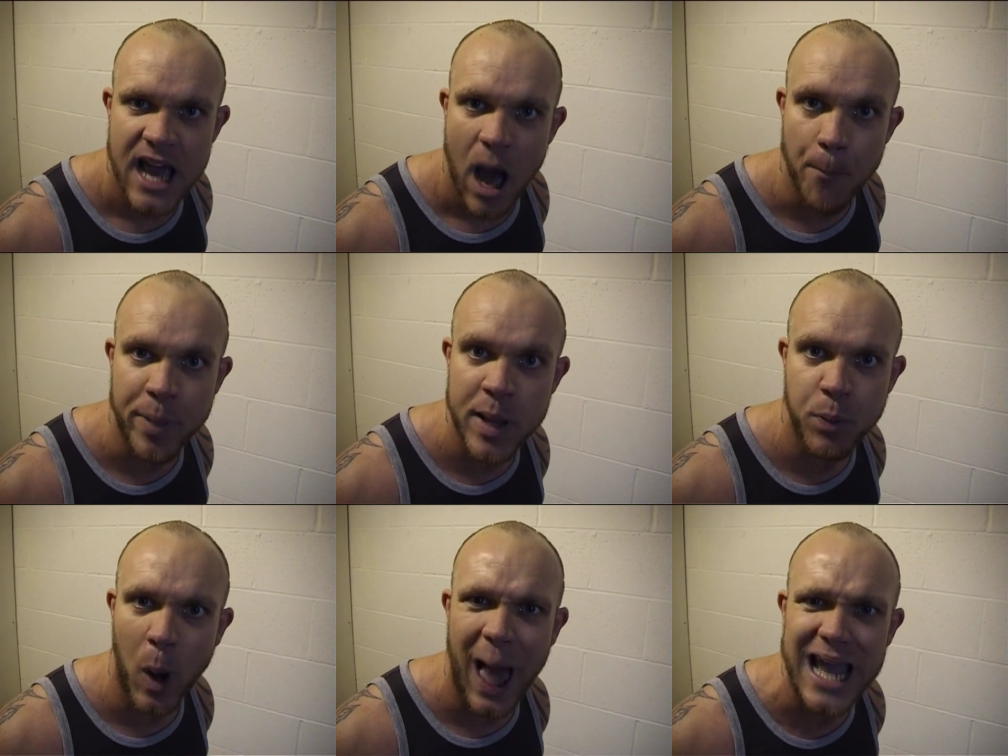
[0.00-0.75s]
And
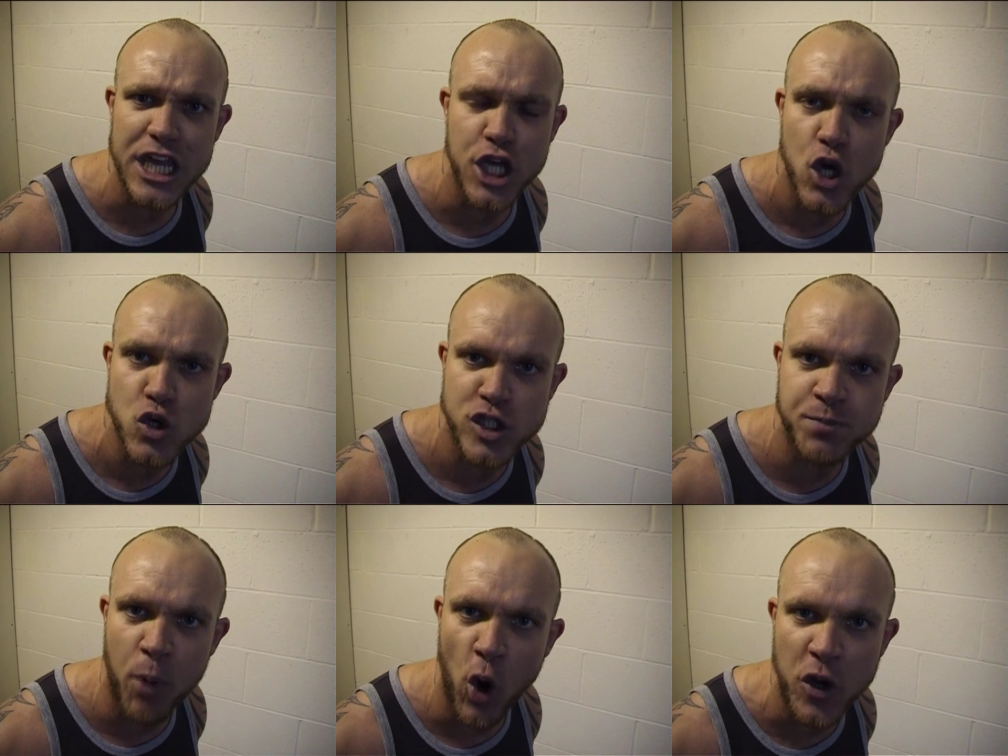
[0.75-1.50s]
people like you,
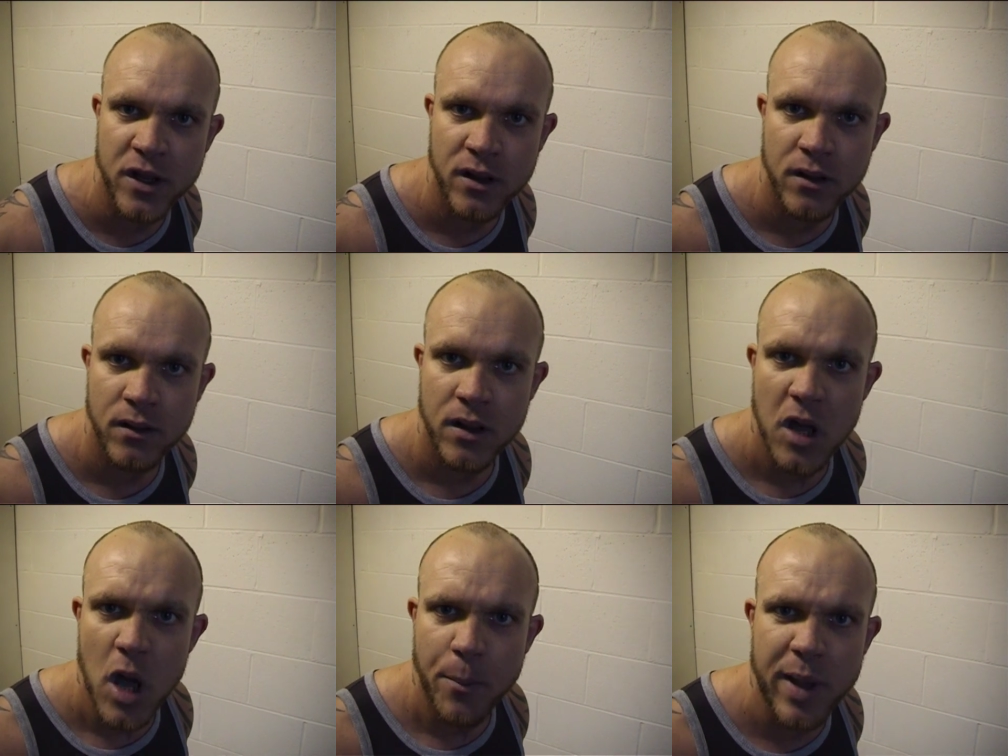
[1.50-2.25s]
Spud,
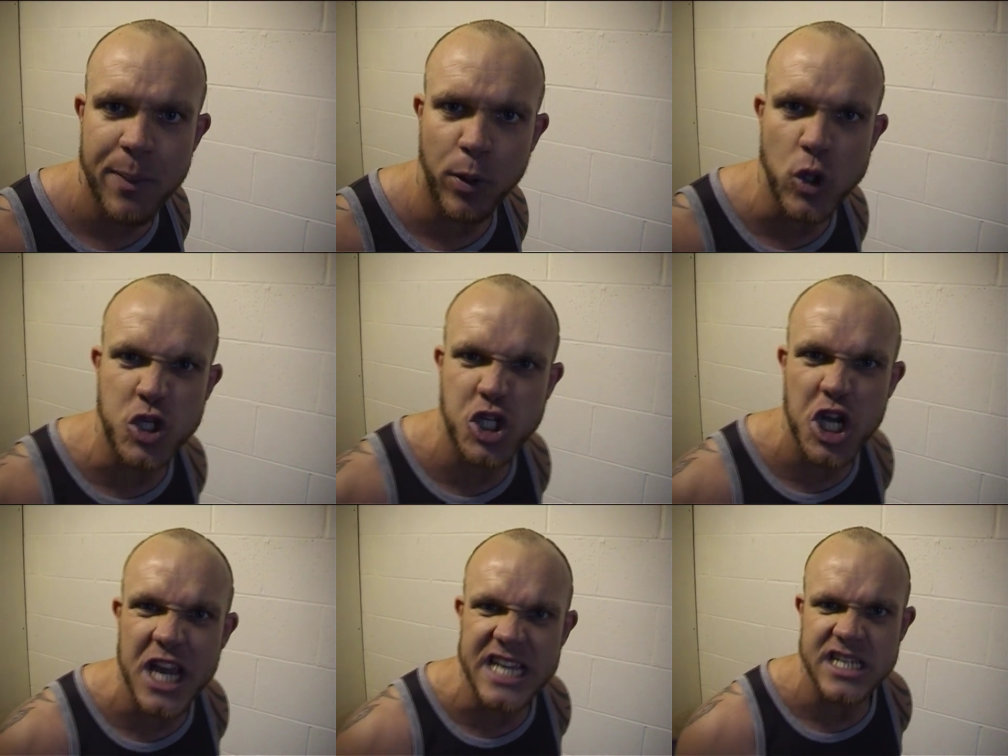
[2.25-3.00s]
people who
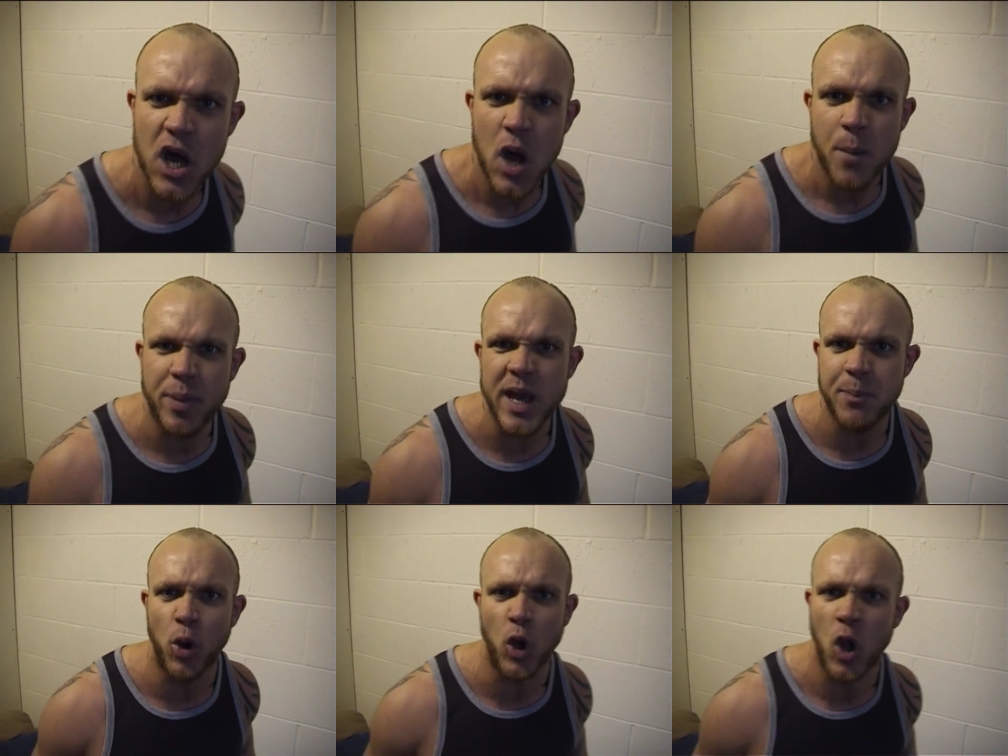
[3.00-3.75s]
cheat,
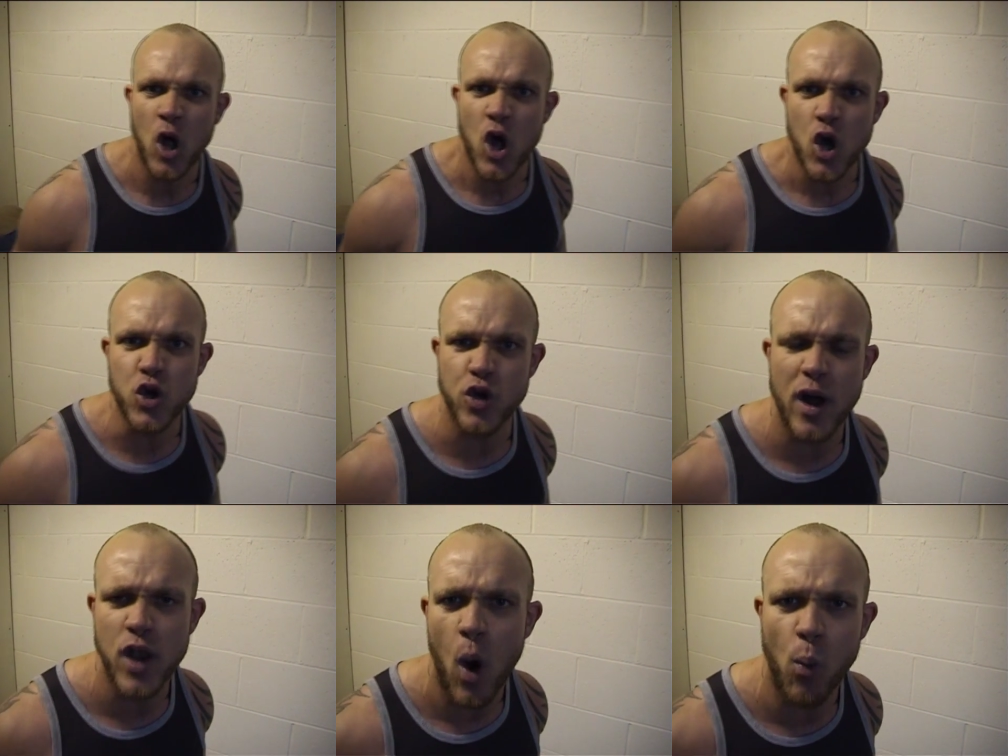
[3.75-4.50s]
people who
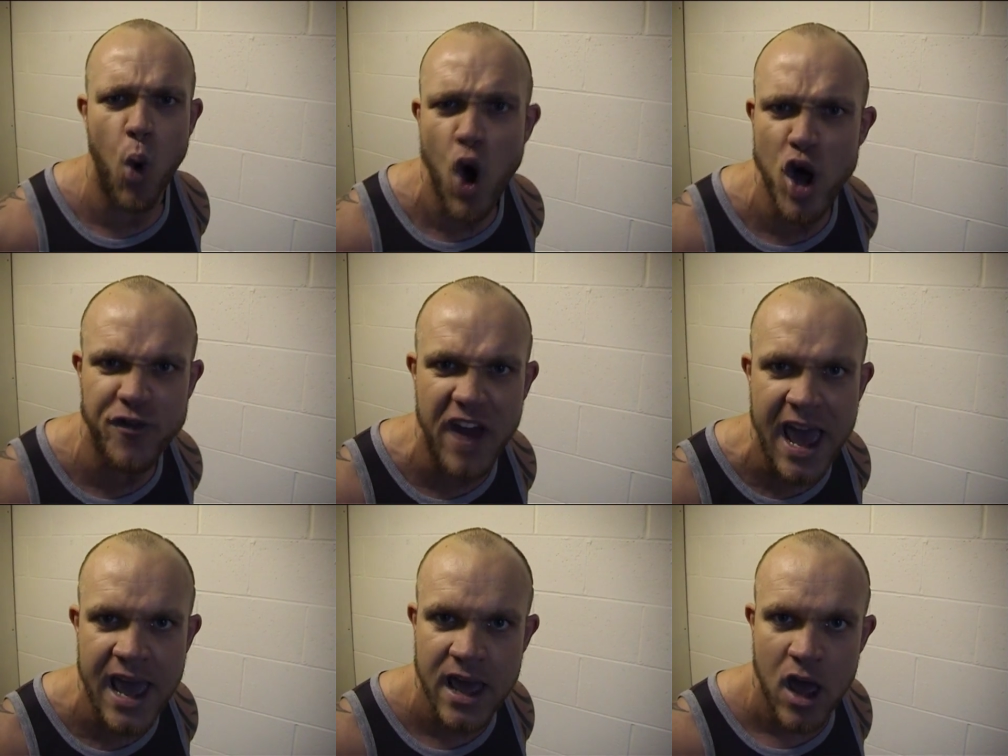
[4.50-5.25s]
are not
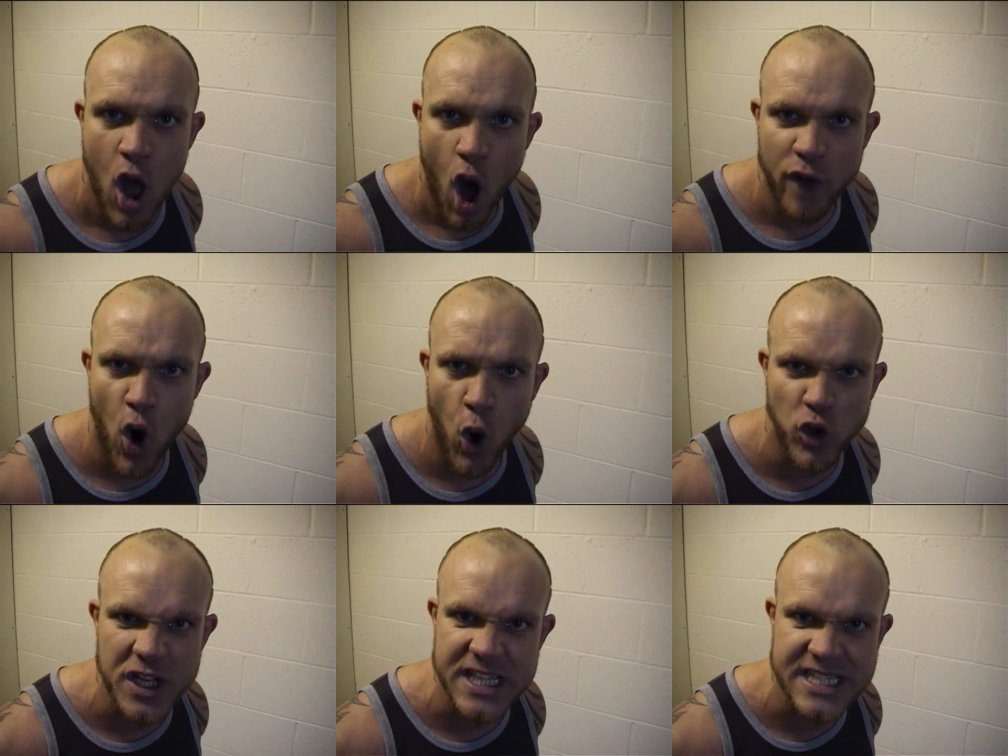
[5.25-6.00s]
worthy of
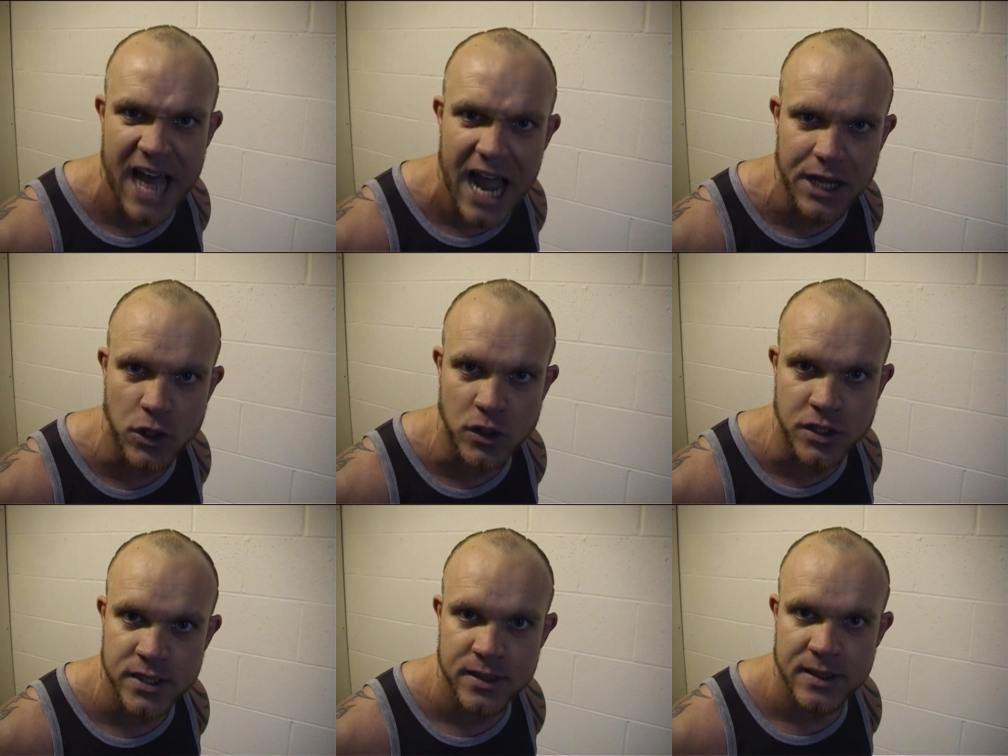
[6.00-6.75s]
holding
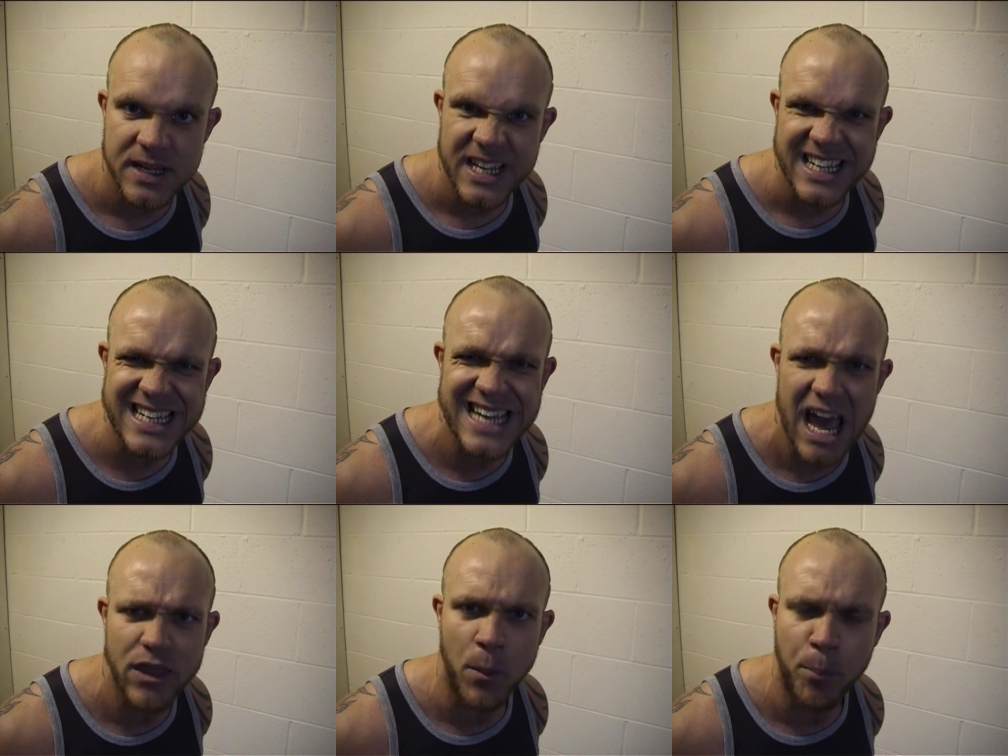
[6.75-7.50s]
titles,
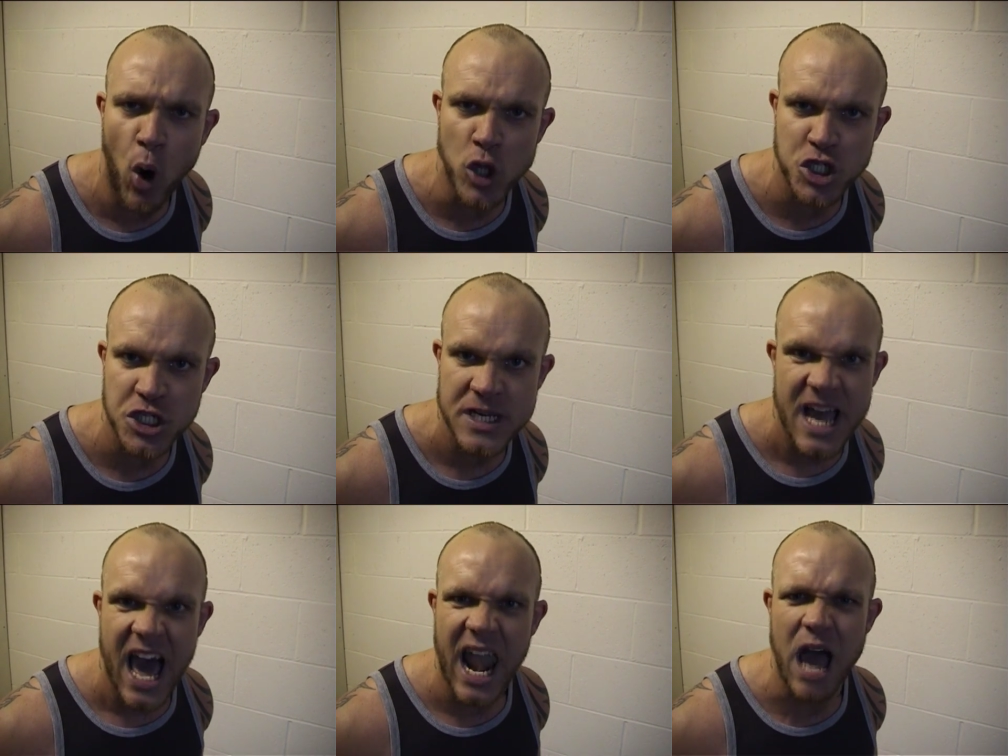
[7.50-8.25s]
get the push,
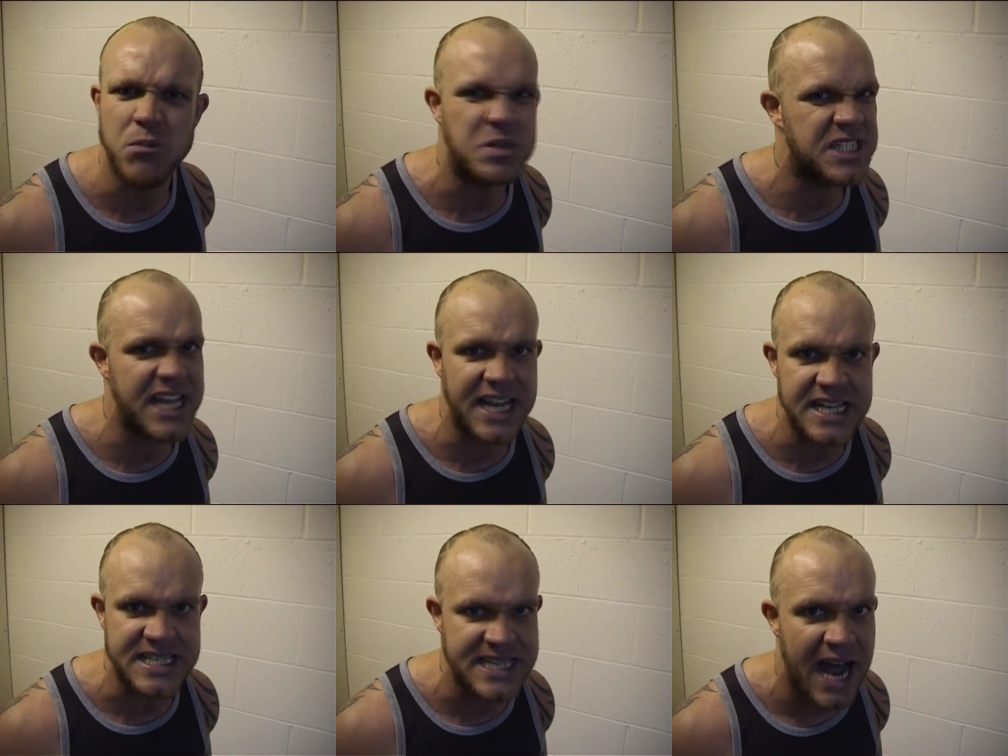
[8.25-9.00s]
and I'm
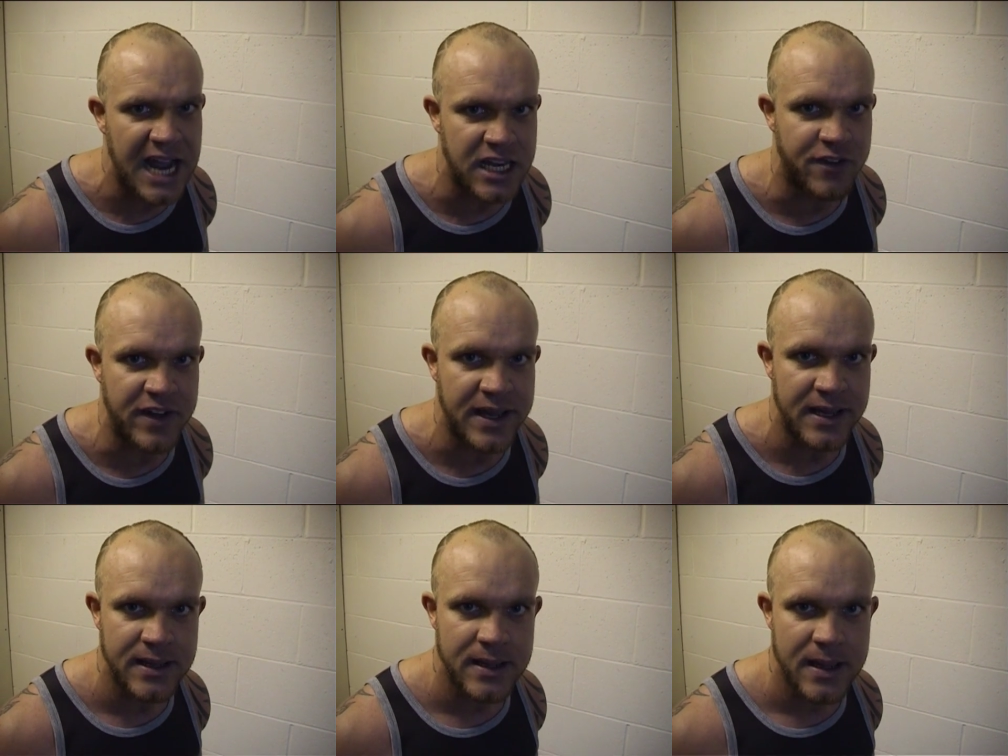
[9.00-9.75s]
sick and tired of it.